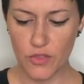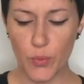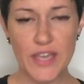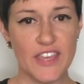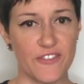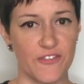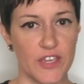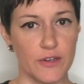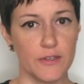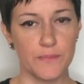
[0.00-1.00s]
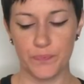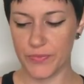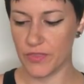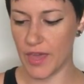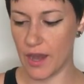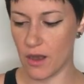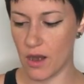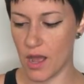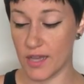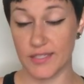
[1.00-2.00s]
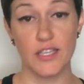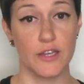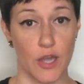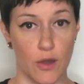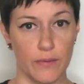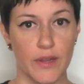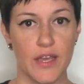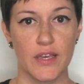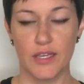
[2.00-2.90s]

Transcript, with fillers: the way they feel, they're silicone.